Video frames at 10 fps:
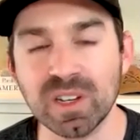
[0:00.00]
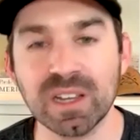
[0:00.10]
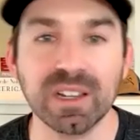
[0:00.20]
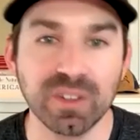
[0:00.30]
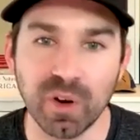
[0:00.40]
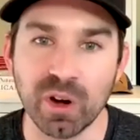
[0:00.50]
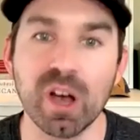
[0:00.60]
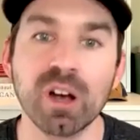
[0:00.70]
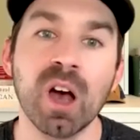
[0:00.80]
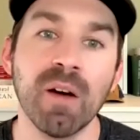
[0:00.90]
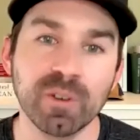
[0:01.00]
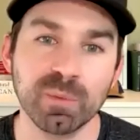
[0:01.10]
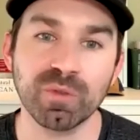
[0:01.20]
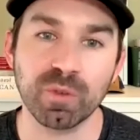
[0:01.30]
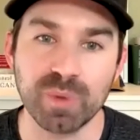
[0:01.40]
and it gets very
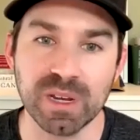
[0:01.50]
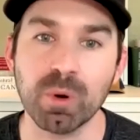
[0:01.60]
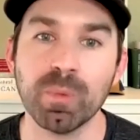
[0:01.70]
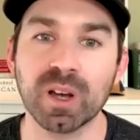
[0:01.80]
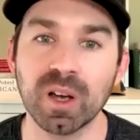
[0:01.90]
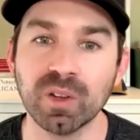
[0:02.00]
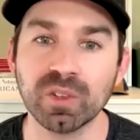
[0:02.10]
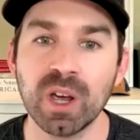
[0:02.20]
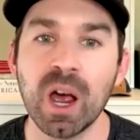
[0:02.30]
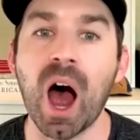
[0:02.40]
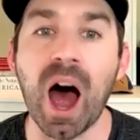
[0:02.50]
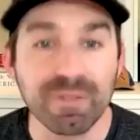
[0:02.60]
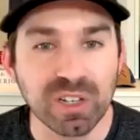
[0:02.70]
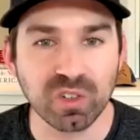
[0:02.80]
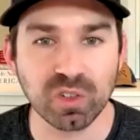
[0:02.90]
uncomfortable for people because
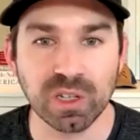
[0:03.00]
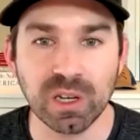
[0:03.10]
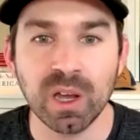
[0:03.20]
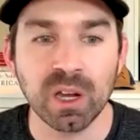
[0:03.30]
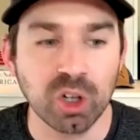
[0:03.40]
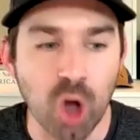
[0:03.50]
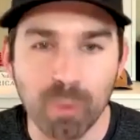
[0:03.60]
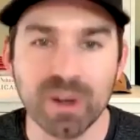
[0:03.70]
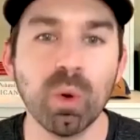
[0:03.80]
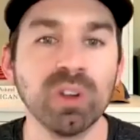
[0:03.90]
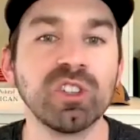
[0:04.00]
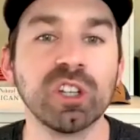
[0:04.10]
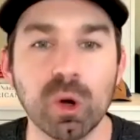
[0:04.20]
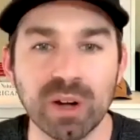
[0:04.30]
obviously nobody wants to go